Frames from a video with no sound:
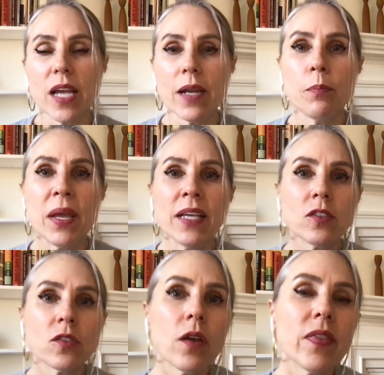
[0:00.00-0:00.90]
And
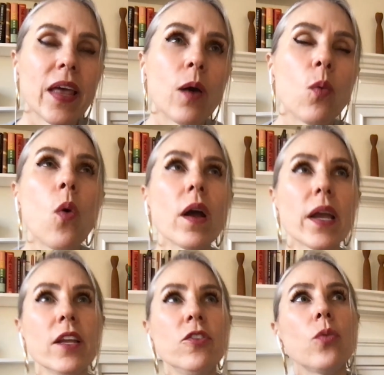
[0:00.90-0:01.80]
based on that, what
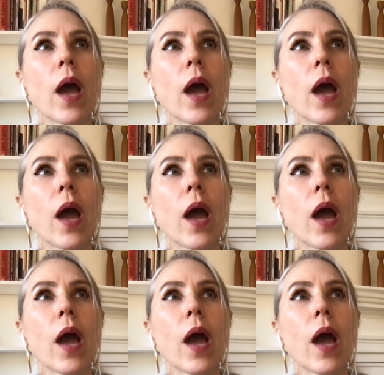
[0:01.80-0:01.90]
can you